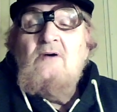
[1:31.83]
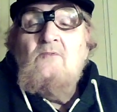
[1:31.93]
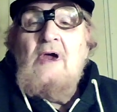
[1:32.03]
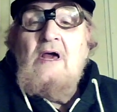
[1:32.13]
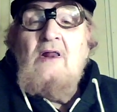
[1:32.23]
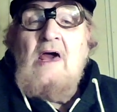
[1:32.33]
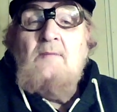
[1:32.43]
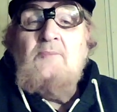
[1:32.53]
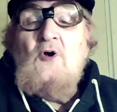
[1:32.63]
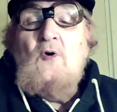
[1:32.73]
"Well,
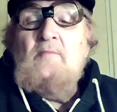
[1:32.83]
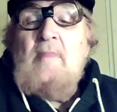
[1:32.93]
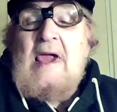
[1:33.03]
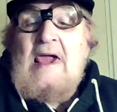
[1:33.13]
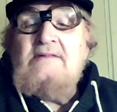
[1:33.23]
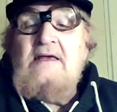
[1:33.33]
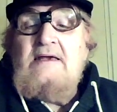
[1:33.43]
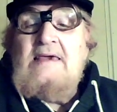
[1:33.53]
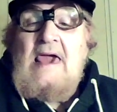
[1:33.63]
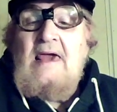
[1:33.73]
I'm going back to
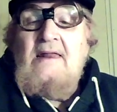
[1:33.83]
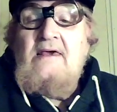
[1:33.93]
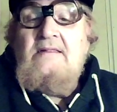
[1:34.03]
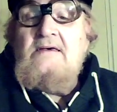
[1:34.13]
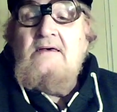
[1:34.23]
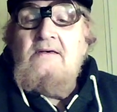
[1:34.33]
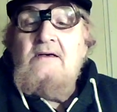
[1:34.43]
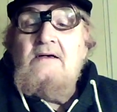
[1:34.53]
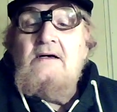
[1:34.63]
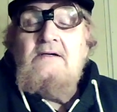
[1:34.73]
Canada."